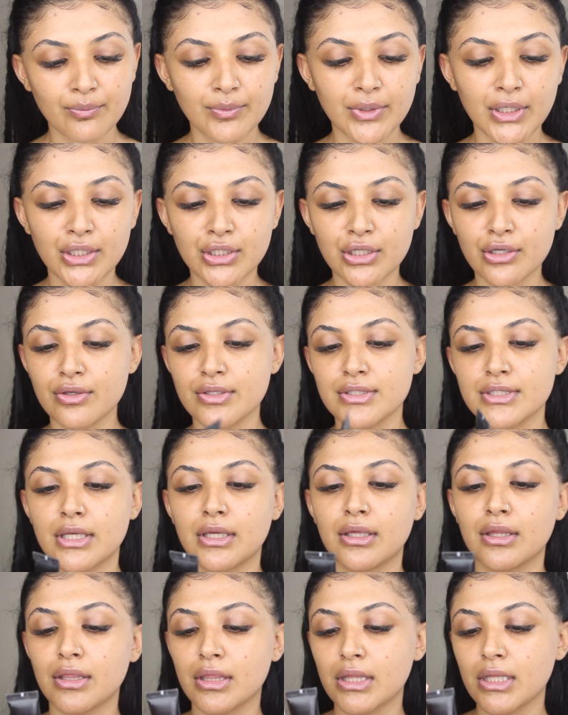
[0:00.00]
we are
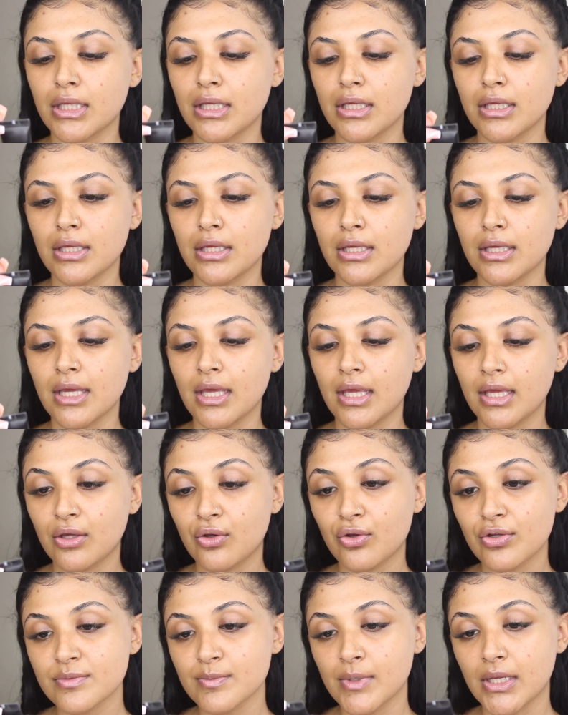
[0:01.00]
using the It
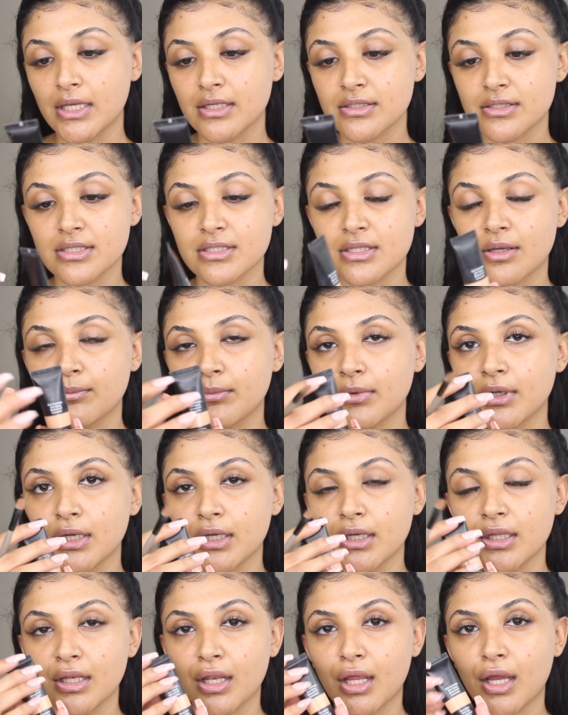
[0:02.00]
Cosmetics, it's
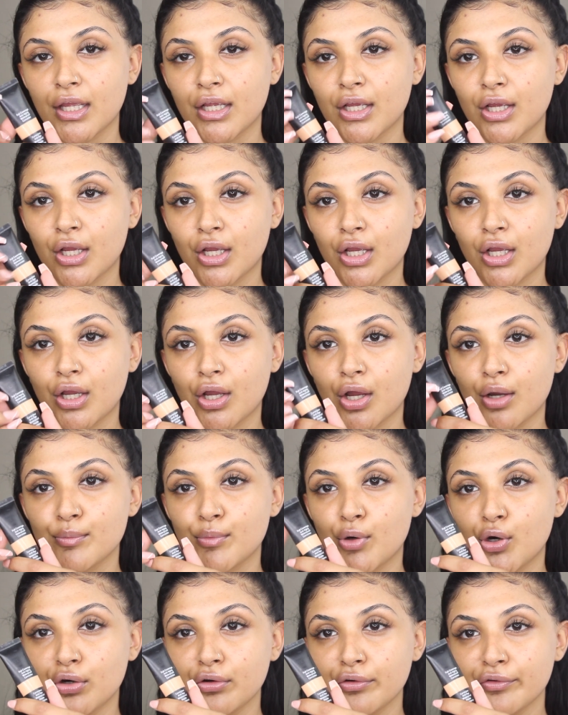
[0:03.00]
completely like come
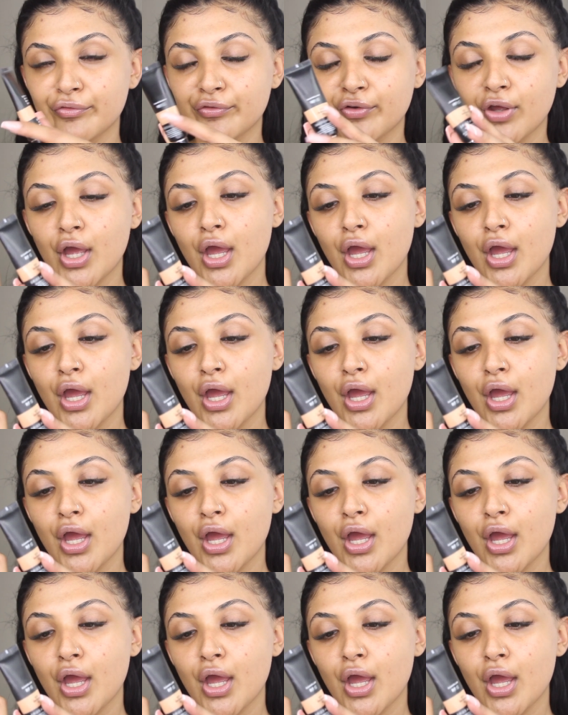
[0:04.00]
off.